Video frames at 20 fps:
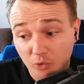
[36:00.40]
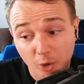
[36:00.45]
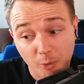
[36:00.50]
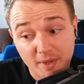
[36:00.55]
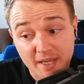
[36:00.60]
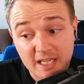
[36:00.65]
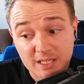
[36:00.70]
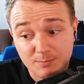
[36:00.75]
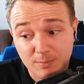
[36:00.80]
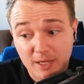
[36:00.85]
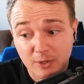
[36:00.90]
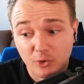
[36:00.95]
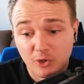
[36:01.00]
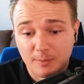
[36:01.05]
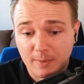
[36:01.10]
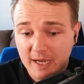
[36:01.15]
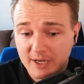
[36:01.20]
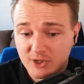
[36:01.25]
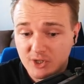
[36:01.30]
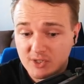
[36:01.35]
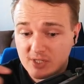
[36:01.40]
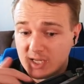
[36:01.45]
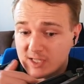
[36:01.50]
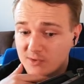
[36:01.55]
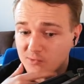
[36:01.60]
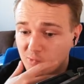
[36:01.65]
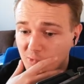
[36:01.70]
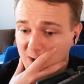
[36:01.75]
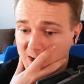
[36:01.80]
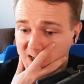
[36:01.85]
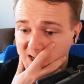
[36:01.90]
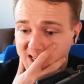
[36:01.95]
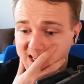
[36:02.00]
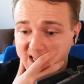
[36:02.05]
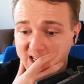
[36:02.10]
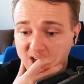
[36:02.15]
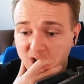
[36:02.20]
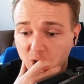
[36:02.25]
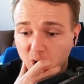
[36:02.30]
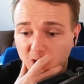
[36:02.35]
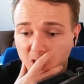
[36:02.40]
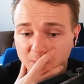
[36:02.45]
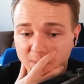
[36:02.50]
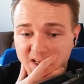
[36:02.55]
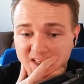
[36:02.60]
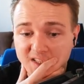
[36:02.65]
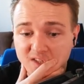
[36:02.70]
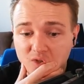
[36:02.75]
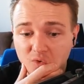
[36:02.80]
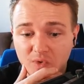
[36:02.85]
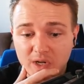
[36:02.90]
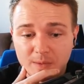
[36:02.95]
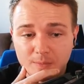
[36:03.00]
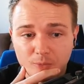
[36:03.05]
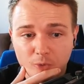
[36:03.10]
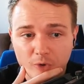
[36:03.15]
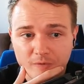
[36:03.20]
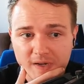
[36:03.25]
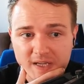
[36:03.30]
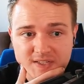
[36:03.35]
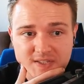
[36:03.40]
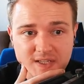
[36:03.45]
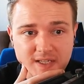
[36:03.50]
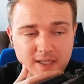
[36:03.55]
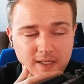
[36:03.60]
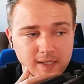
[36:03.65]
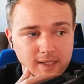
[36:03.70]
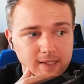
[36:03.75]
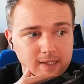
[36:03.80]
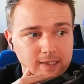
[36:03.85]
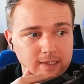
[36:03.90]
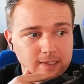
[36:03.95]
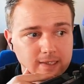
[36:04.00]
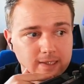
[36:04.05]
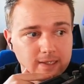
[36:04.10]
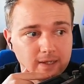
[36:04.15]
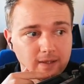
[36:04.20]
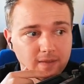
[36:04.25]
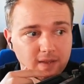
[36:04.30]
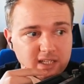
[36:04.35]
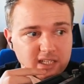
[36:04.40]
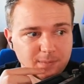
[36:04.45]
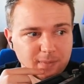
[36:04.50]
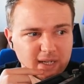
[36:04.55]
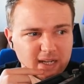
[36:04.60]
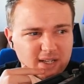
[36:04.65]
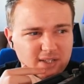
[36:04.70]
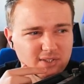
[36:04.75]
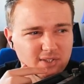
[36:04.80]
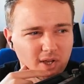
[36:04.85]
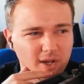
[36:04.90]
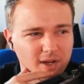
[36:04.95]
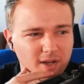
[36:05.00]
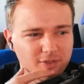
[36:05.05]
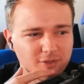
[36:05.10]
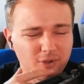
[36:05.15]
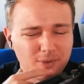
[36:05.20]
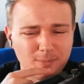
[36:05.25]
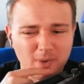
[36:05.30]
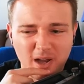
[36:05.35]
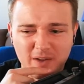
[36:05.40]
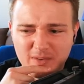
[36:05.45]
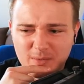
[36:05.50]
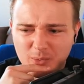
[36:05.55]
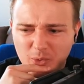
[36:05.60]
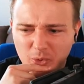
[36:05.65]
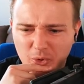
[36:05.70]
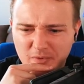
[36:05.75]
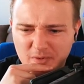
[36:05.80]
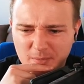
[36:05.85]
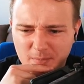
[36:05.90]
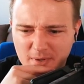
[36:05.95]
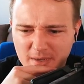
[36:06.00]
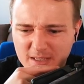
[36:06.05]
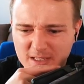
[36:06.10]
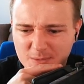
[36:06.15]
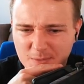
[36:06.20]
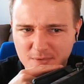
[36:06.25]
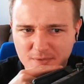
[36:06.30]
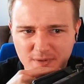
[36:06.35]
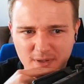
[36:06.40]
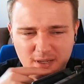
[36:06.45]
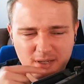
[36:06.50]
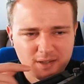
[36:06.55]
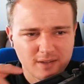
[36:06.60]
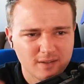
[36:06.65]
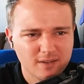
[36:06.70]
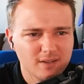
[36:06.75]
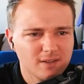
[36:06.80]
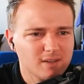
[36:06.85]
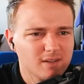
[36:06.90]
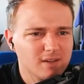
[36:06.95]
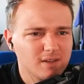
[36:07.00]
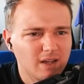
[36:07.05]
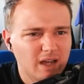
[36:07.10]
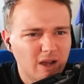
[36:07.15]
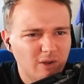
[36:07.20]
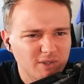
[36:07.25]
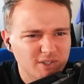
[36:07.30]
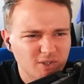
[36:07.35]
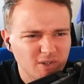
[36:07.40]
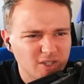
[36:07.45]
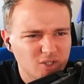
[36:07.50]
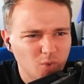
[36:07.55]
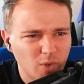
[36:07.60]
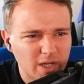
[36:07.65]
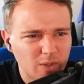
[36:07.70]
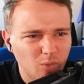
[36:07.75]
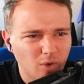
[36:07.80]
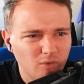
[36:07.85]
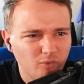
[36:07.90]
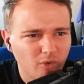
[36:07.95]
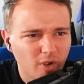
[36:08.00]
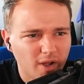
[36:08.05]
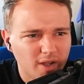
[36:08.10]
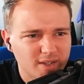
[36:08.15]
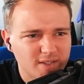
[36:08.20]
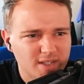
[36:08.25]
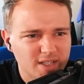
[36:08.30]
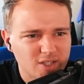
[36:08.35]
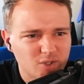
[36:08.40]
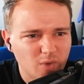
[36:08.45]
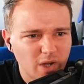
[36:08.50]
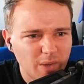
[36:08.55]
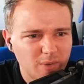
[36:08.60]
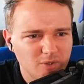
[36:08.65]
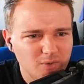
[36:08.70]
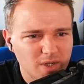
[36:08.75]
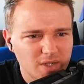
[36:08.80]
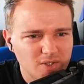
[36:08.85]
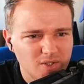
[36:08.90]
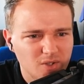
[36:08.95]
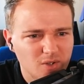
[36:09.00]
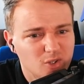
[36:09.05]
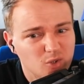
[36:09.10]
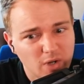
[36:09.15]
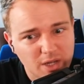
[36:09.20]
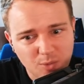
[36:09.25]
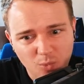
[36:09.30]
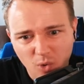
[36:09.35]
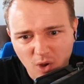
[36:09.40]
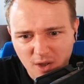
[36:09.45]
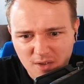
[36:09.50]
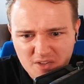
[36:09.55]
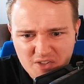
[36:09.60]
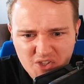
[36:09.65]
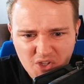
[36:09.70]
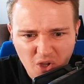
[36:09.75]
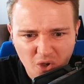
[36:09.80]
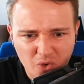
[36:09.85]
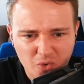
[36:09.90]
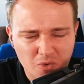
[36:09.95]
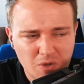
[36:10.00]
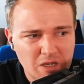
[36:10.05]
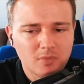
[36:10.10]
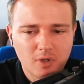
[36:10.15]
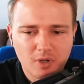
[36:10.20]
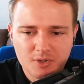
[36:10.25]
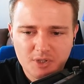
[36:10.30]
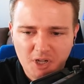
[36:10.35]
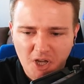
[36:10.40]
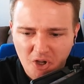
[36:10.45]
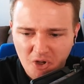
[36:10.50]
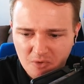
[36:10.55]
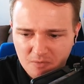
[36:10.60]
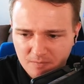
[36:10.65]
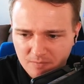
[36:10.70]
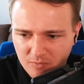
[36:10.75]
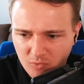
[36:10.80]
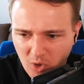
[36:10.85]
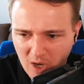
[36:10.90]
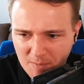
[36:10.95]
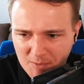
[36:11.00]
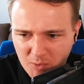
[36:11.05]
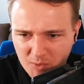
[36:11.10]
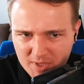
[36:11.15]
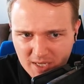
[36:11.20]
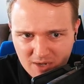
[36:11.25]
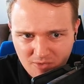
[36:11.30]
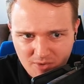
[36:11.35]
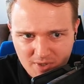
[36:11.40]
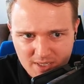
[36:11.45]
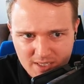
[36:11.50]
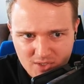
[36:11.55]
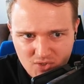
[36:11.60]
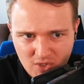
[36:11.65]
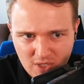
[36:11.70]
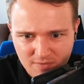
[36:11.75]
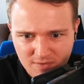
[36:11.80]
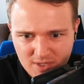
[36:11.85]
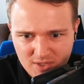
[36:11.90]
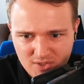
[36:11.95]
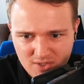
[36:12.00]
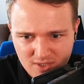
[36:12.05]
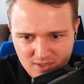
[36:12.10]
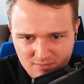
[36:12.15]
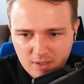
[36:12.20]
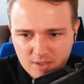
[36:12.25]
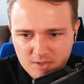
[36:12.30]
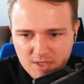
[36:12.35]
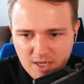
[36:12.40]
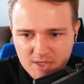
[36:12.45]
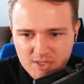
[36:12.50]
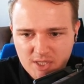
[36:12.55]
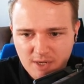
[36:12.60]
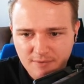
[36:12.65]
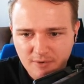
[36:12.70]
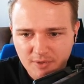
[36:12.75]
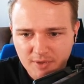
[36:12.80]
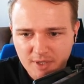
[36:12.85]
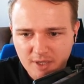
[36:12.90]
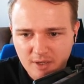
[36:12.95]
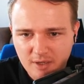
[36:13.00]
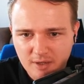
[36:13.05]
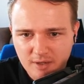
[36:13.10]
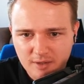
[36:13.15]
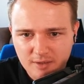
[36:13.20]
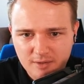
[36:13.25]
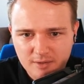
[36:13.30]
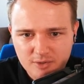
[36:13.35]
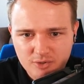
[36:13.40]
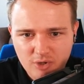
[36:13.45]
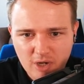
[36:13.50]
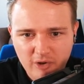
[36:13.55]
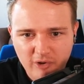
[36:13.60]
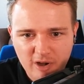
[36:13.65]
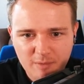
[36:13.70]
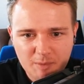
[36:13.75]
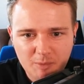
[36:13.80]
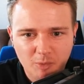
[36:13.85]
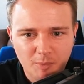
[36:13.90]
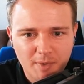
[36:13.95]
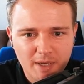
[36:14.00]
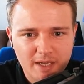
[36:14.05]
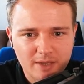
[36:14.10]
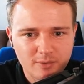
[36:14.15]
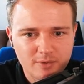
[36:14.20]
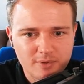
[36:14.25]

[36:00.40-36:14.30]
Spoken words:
he's played all the matches, he hasn't really got all the minutes. He's not really improved, has he? That's a bit concerning. I thought he might have improved a bit, to be fair. Oh, he's only 21, right? Isn't he? 21, 22, 21. So, don't know. Not happy with that, really. So, you need to get yourself on the training ground a bit more, mate.